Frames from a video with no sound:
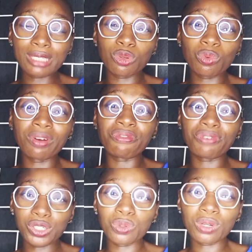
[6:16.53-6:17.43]

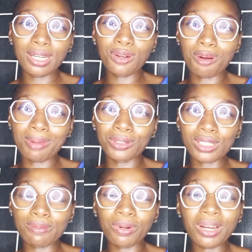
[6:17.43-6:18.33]
eventually come out, but
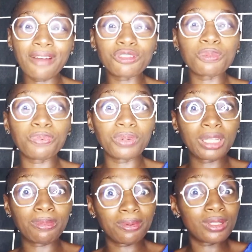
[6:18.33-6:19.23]
you have to put the baby
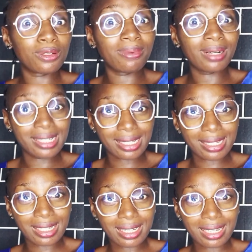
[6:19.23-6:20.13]
to rest.
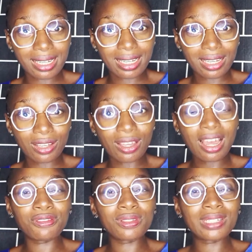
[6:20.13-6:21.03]
You have to
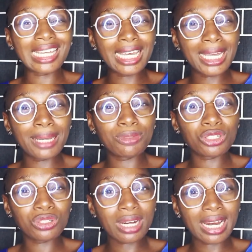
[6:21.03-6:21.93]
keep
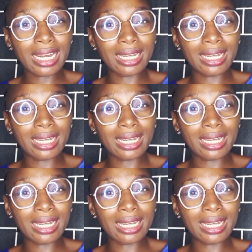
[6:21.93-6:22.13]
trying.